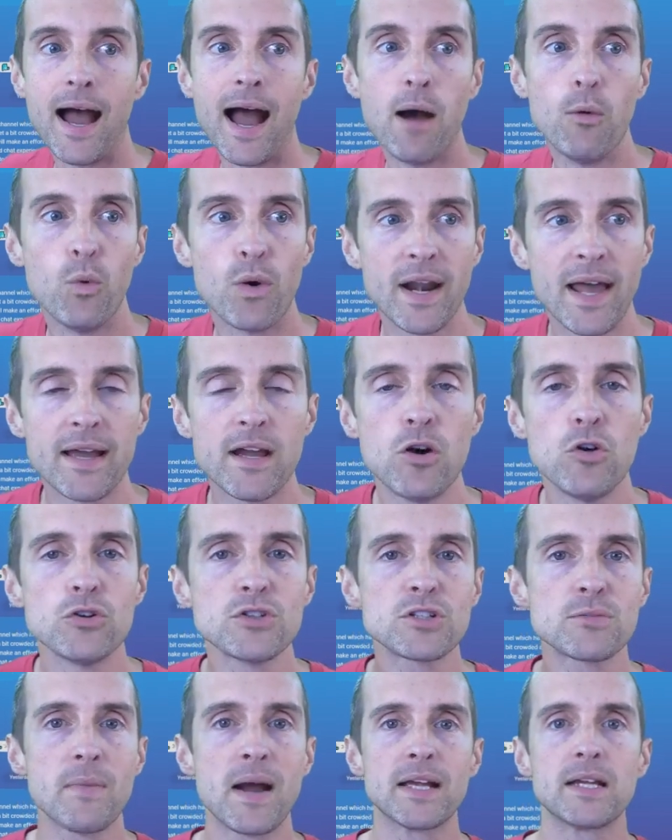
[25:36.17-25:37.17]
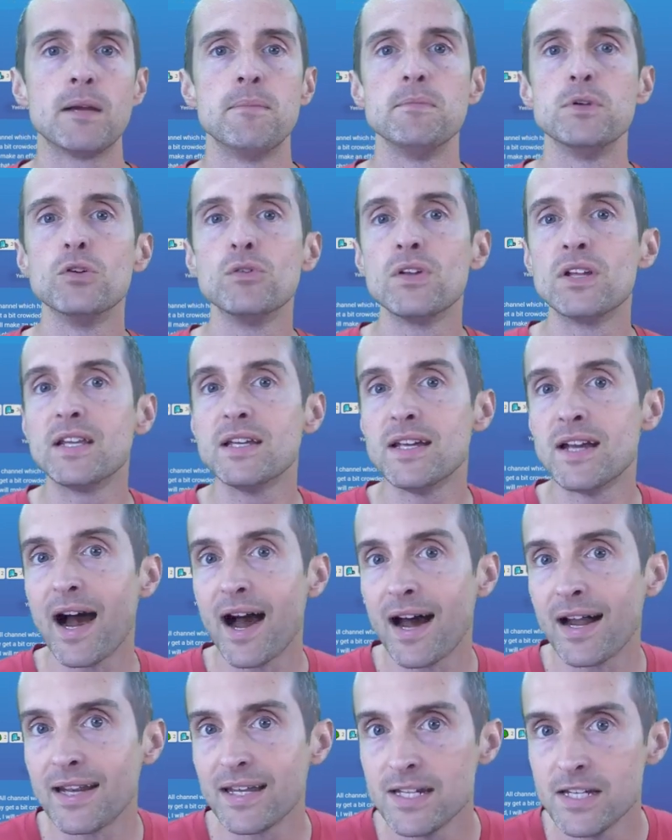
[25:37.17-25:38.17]
when I host my community
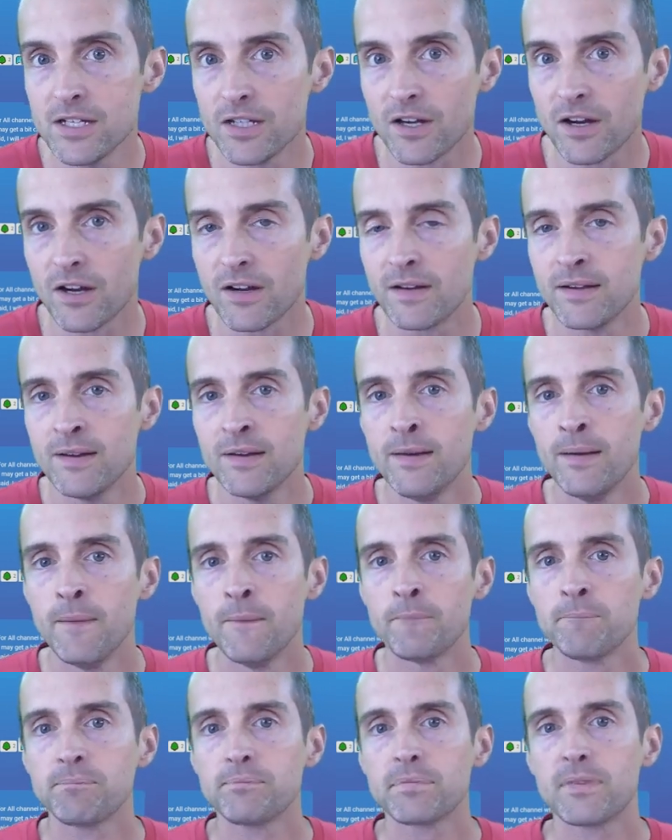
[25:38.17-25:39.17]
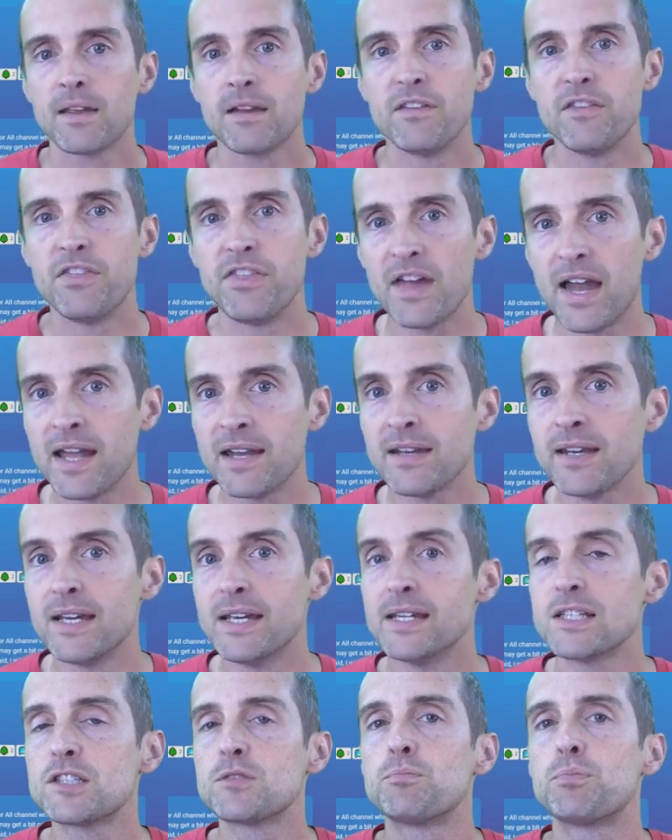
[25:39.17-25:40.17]
on here, then
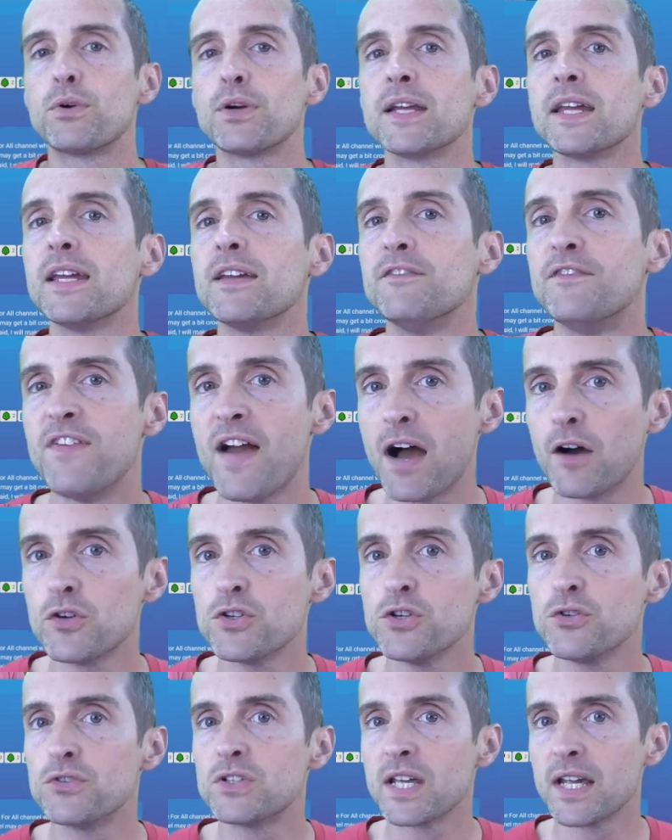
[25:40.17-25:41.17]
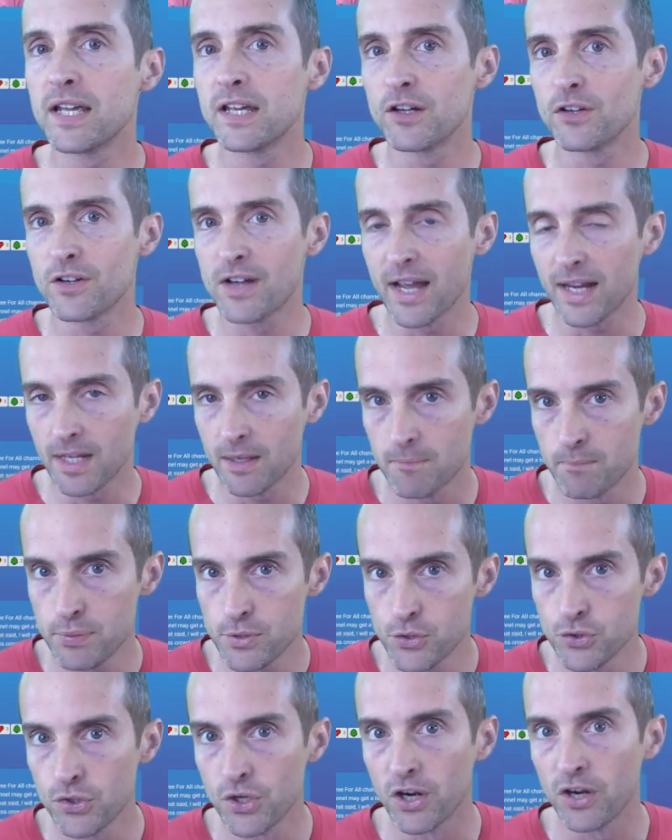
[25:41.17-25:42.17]
it's bringing value to Internet
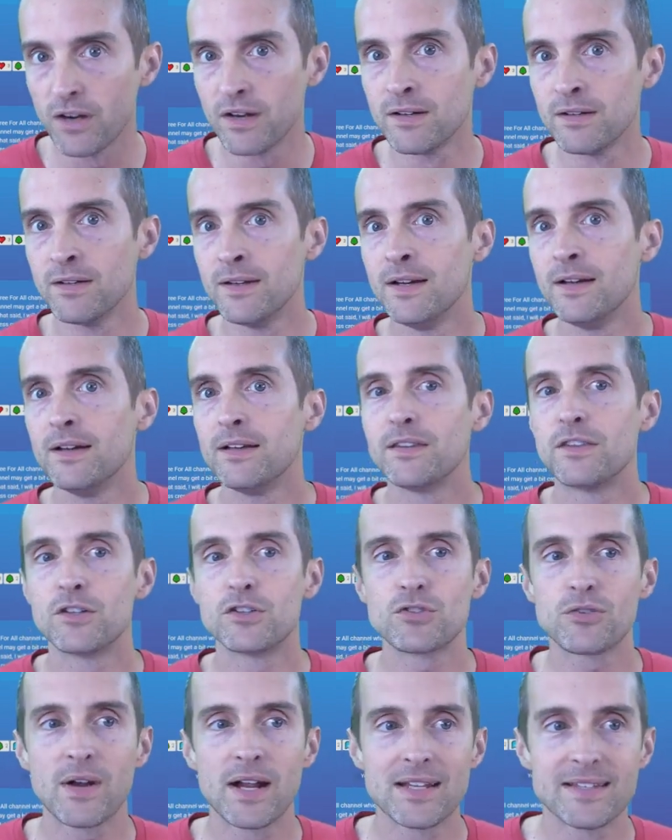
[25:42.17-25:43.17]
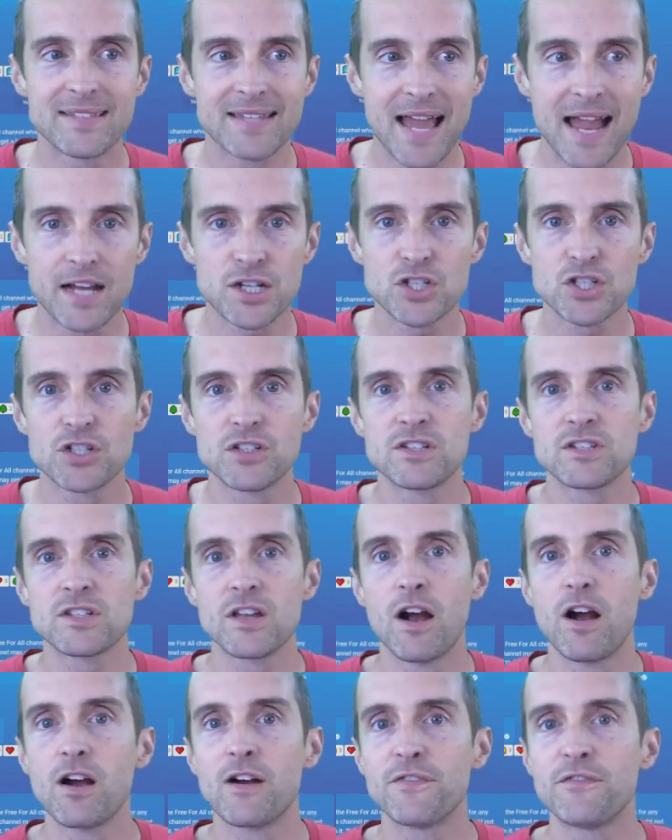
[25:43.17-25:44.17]
Computer. The transactions
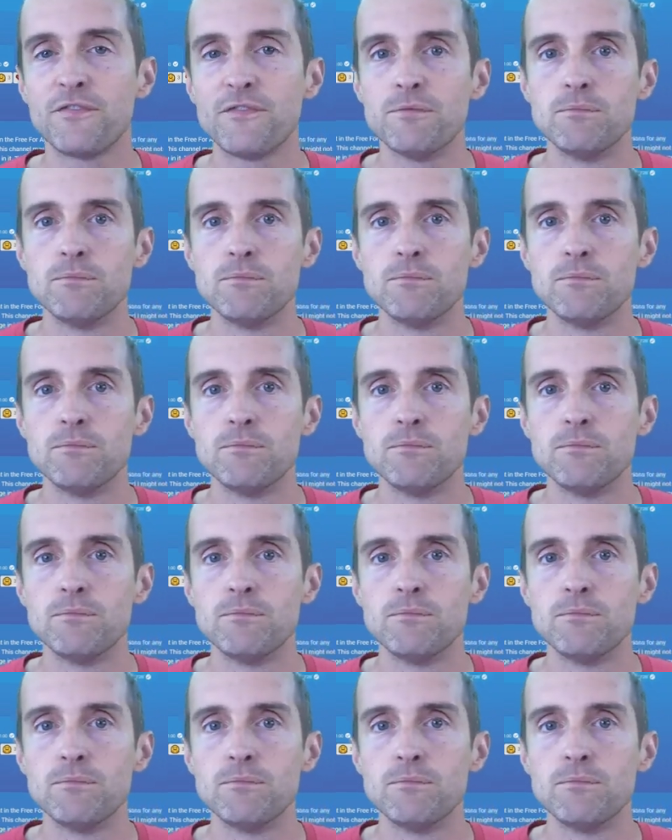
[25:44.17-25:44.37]
are